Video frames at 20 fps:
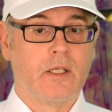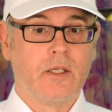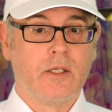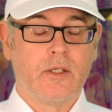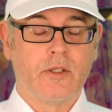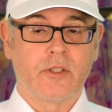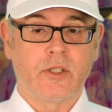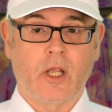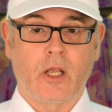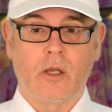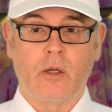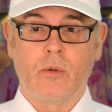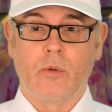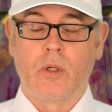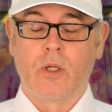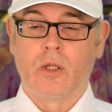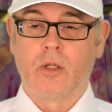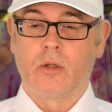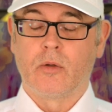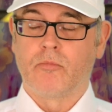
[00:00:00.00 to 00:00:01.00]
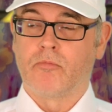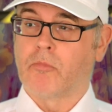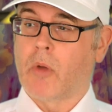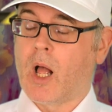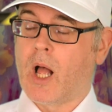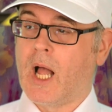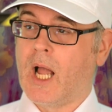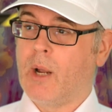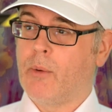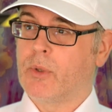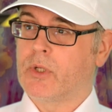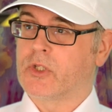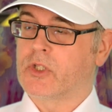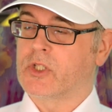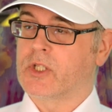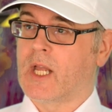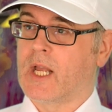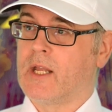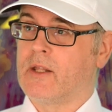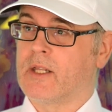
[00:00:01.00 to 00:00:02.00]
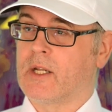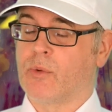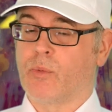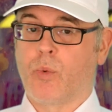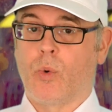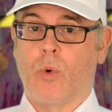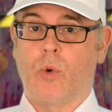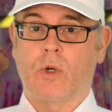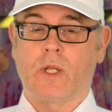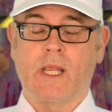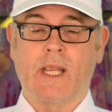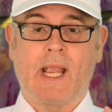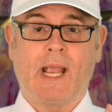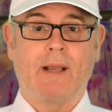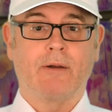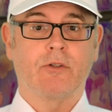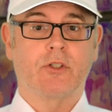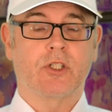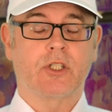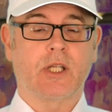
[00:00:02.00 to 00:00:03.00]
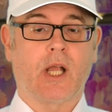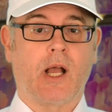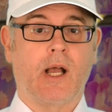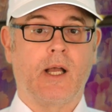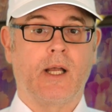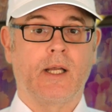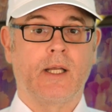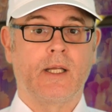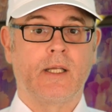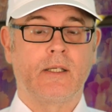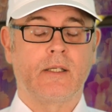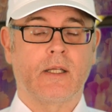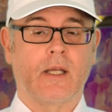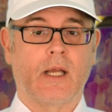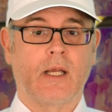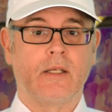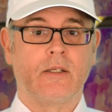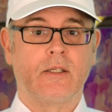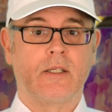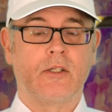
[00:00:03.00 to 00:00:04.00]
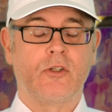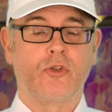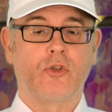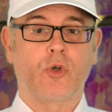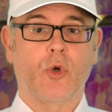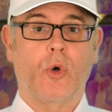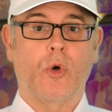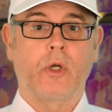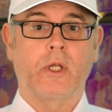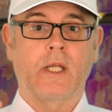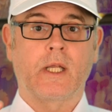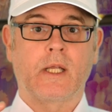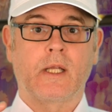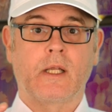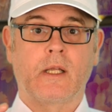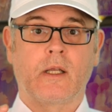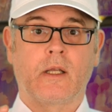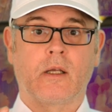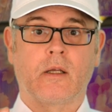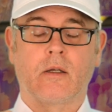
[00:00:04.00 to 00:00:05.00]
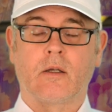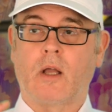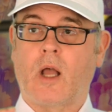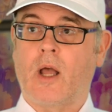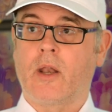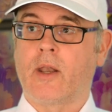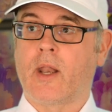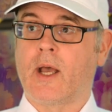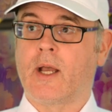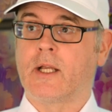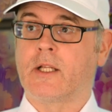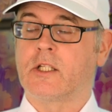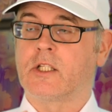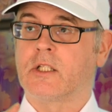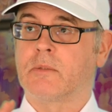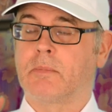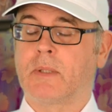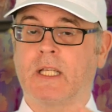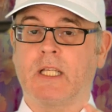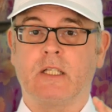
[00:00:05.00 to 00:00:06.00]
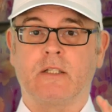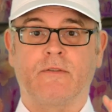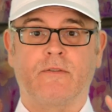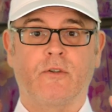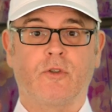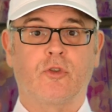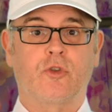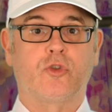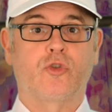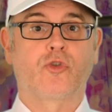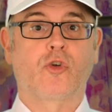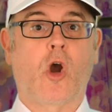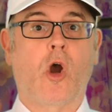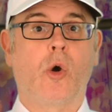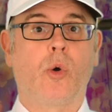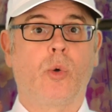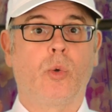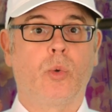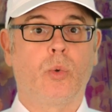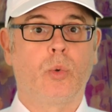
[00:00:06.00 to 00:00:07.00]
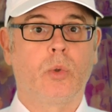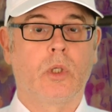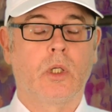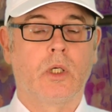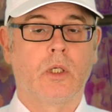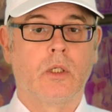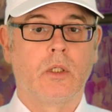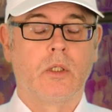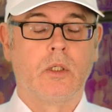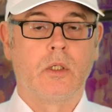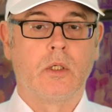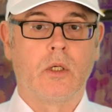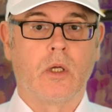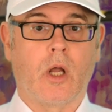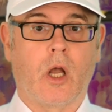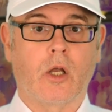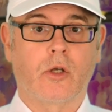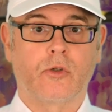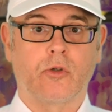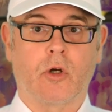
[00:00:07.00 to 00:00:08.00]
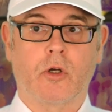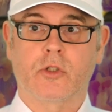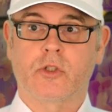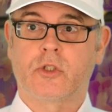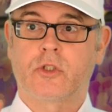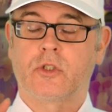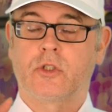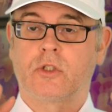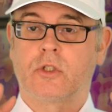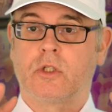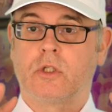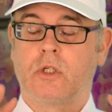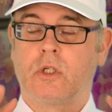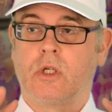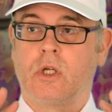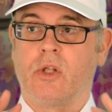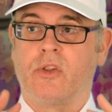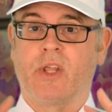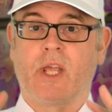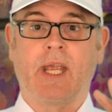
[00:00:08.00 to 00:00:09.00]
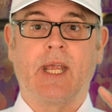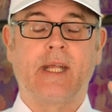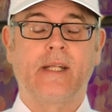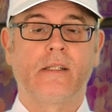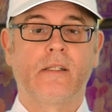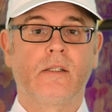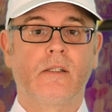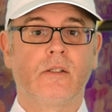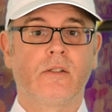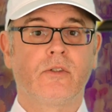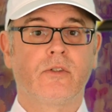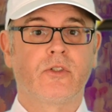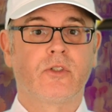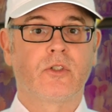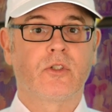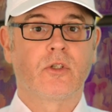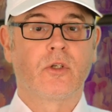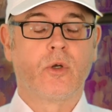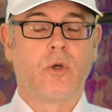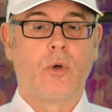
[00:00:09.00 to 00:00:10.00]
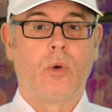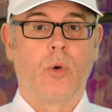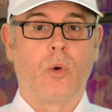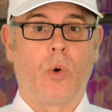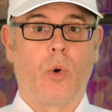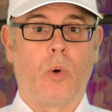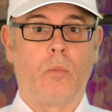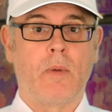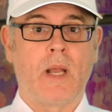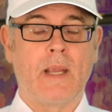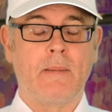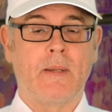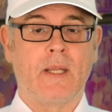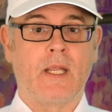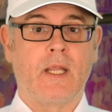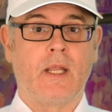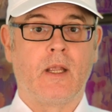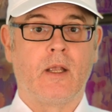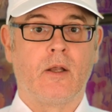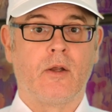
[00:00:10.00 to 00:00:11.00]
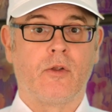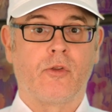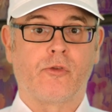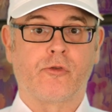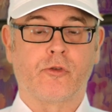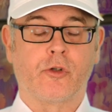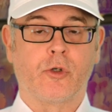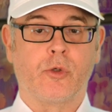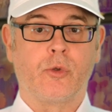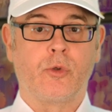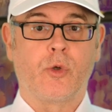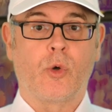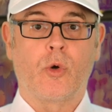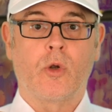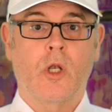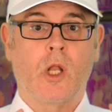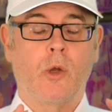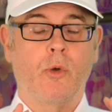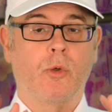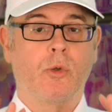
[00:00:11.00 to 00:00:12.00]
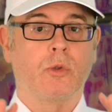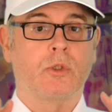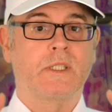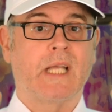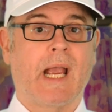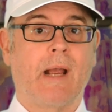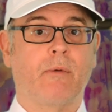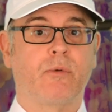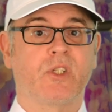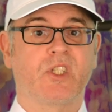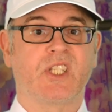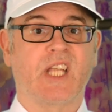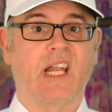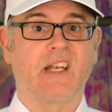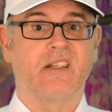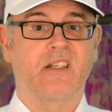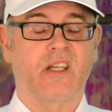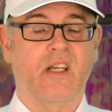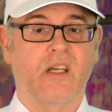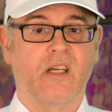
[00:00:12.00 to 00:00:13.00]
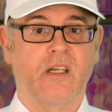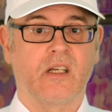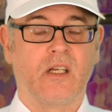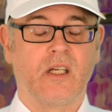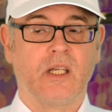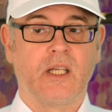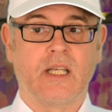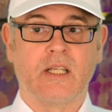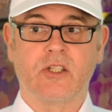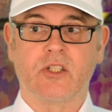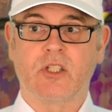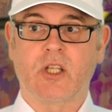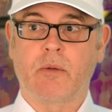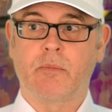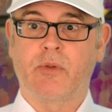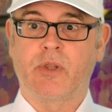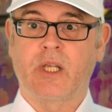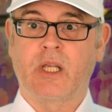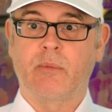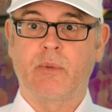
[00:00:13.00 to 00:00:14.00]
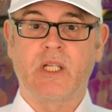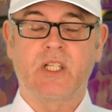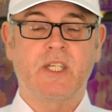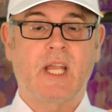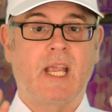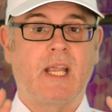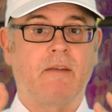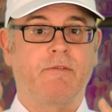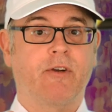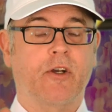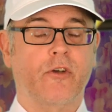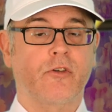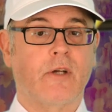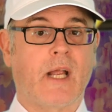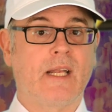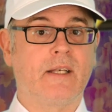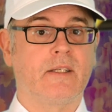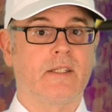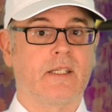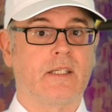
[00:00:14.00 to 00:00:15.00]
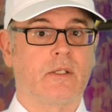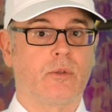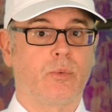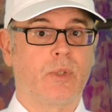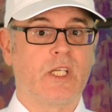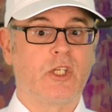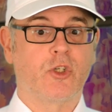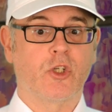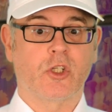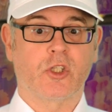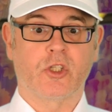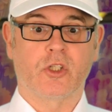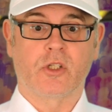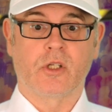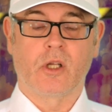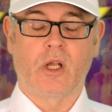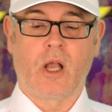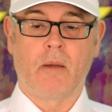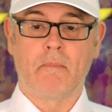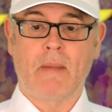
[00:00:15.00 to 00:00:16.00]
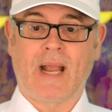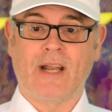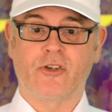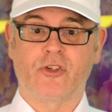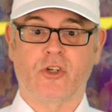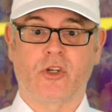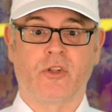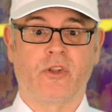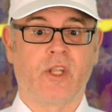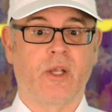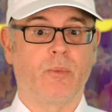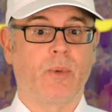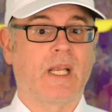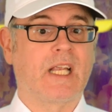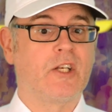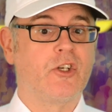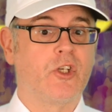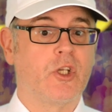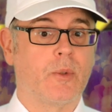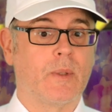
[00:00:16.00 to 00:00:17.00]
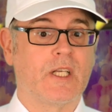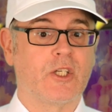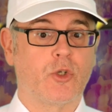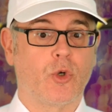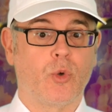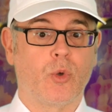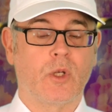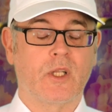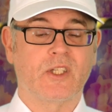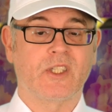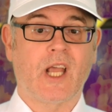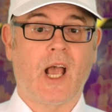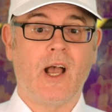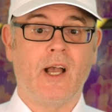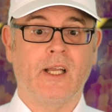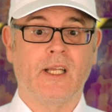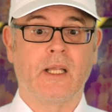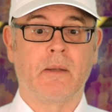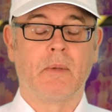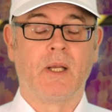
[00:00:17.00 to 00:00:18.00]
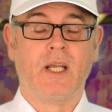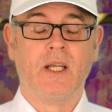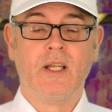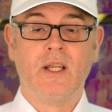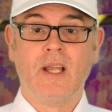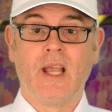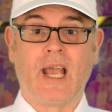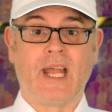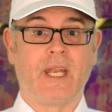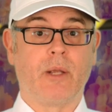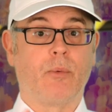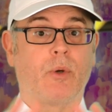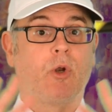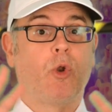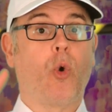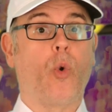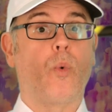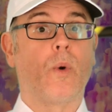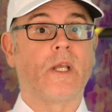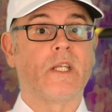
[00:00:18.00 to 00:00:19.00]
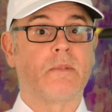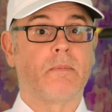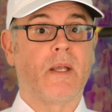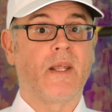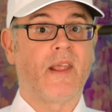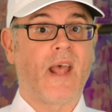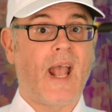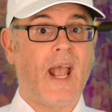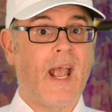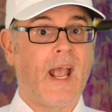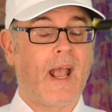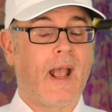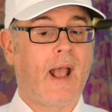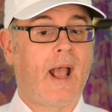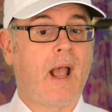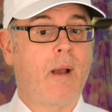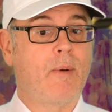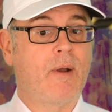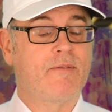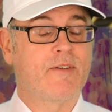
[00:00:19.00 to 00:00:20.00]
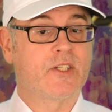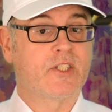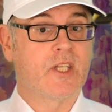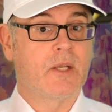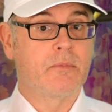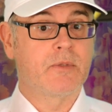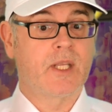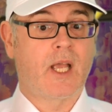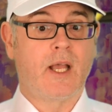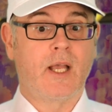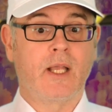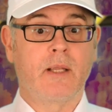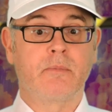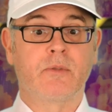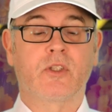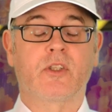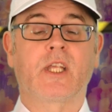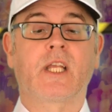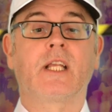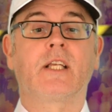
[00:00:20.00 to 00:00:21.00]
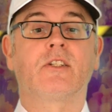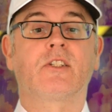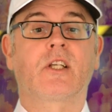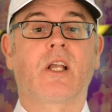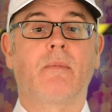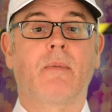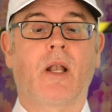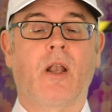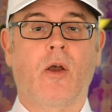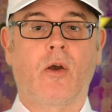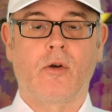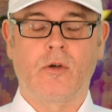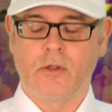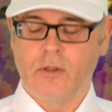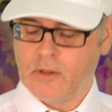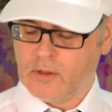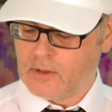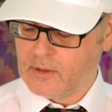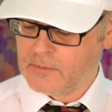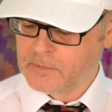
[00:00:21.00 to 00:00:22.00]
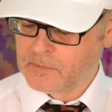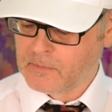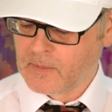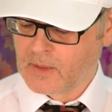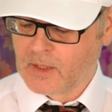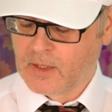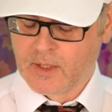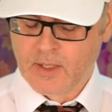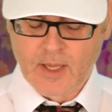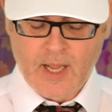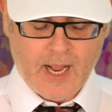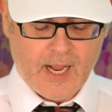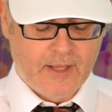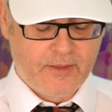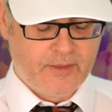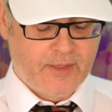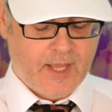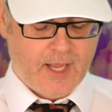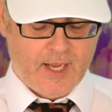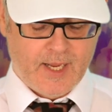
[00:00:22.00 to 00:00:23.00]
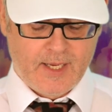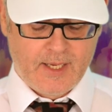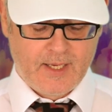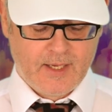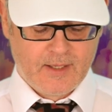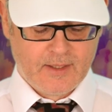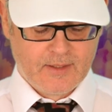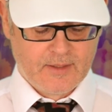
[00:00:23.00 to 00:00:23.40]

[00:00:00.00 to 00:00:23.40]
So I would say that walking outside and enjoying a nice peaceful stroll across the hills or maybe through your local town centre is something we take for granted. We just imagine that we can do it all the time and it will always be there. However, sometimes things come along and they